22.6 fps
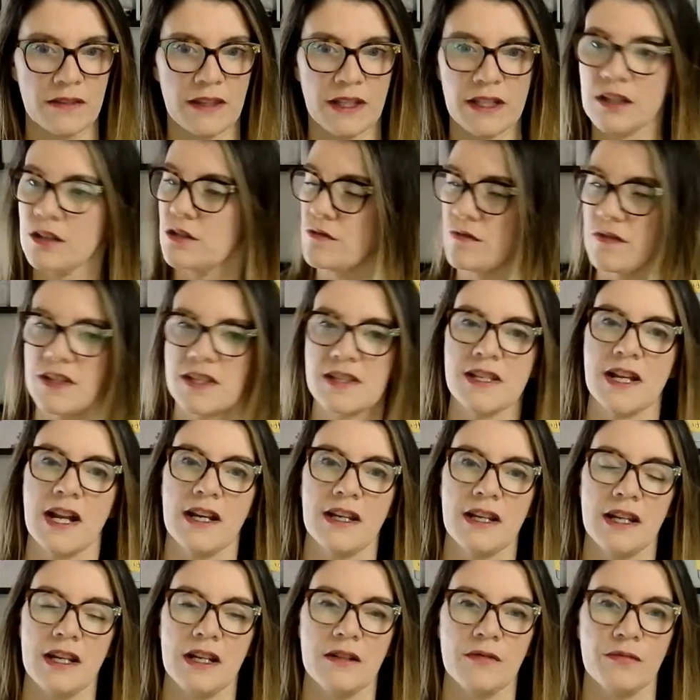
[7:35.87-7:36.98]
Like you
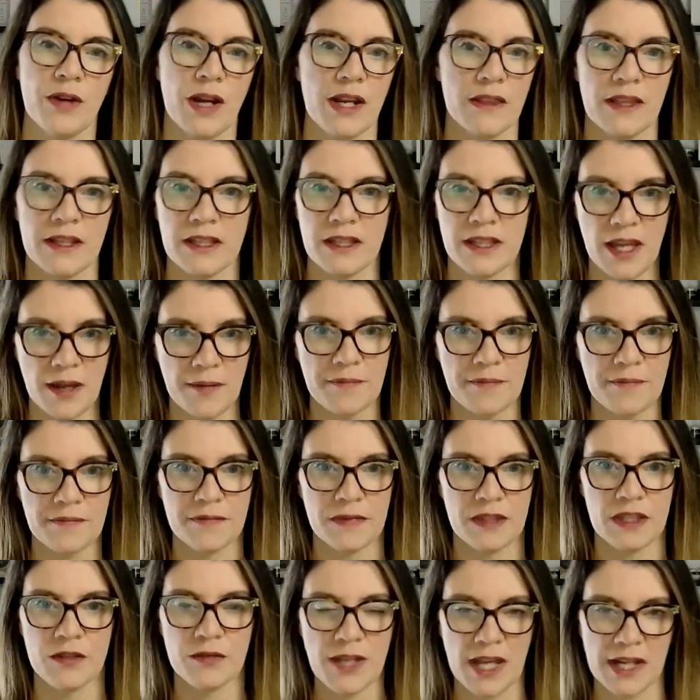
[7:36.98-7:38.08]
decided, right? Like, yep,
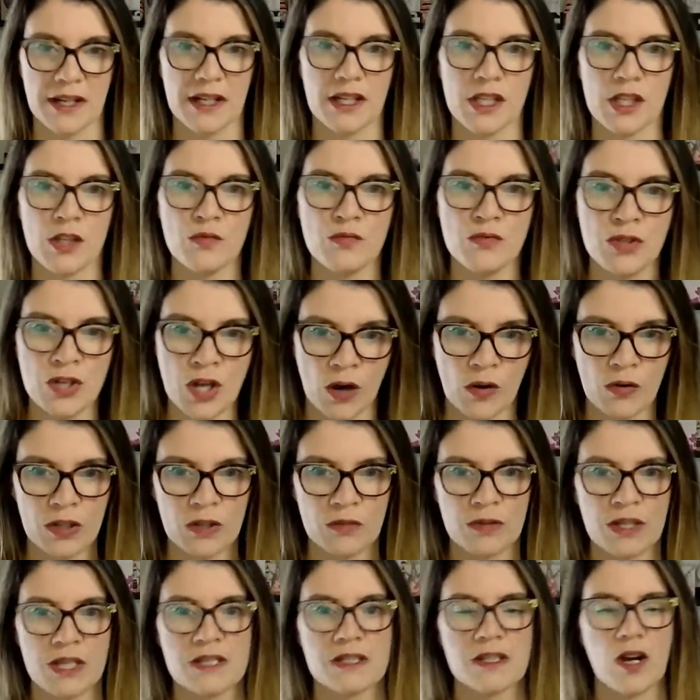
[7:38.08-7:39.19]
you get it. You know you
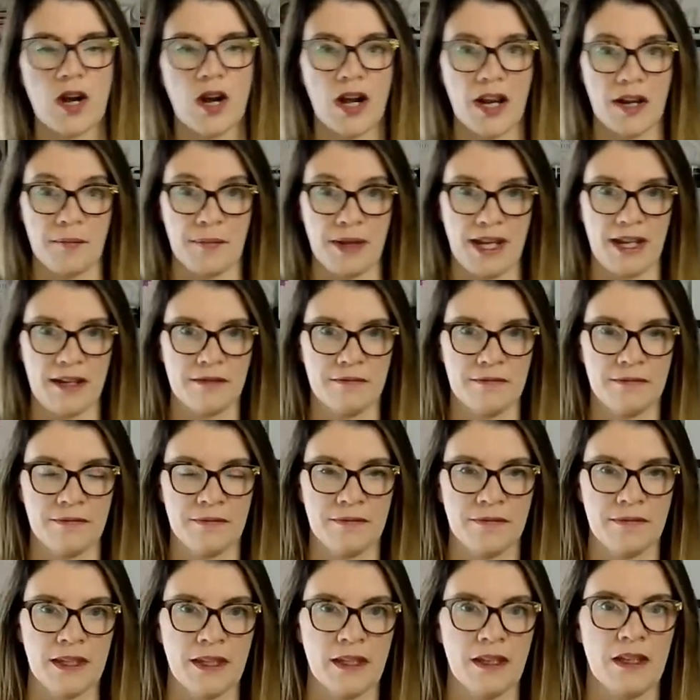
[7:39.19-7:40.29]
need to automate.
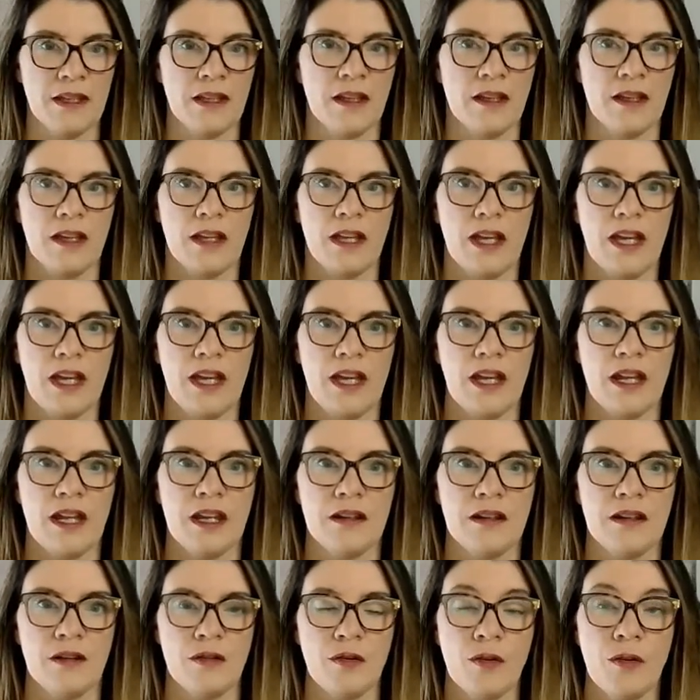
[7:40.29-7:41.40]

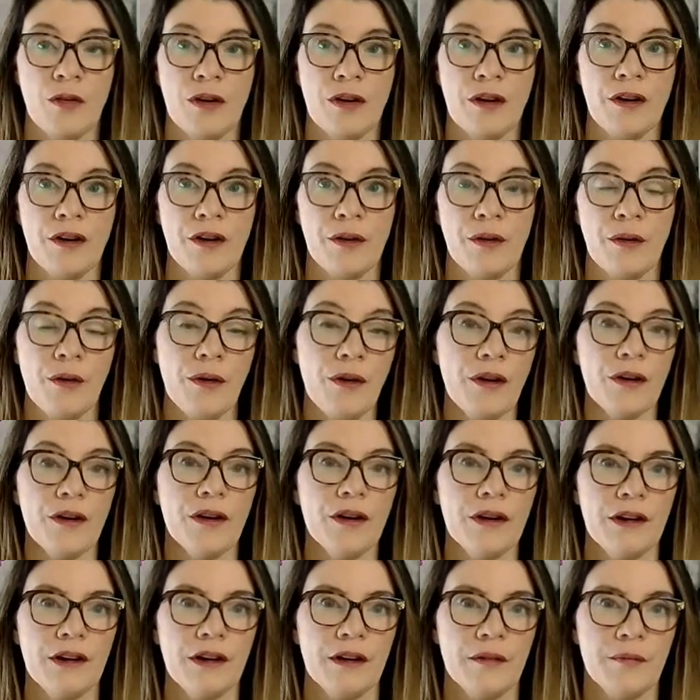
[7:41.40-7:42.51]
And
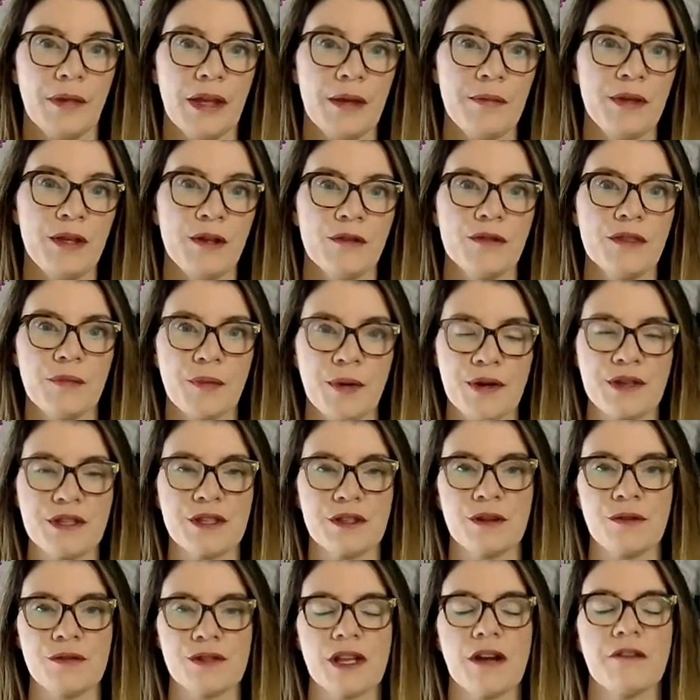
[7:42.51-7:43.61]
or maybe you're the person
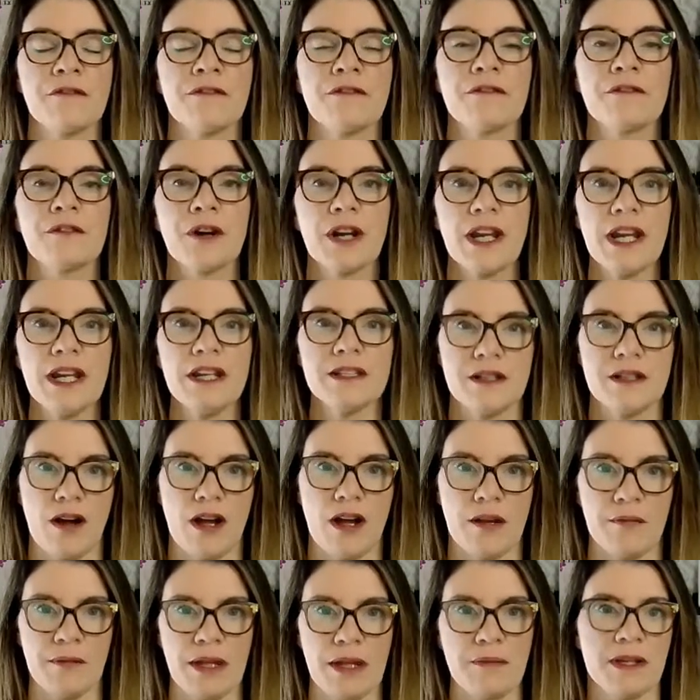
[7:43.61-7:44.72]
who's afraid to
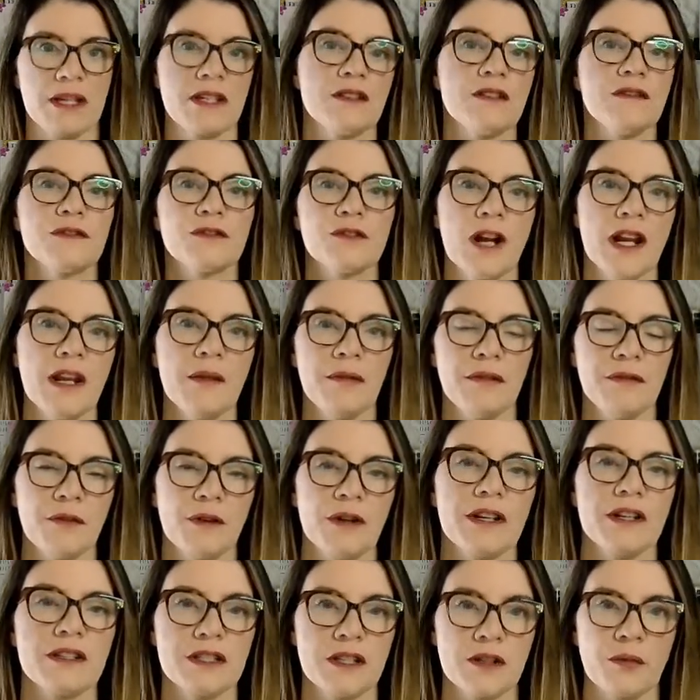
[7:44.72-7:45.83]
automate because you've tried it before
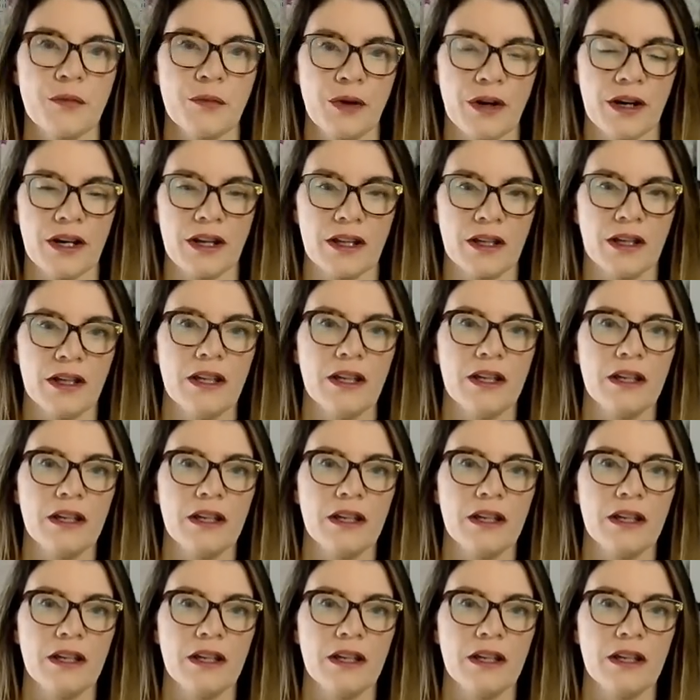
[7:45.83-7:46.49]
and it didn't work.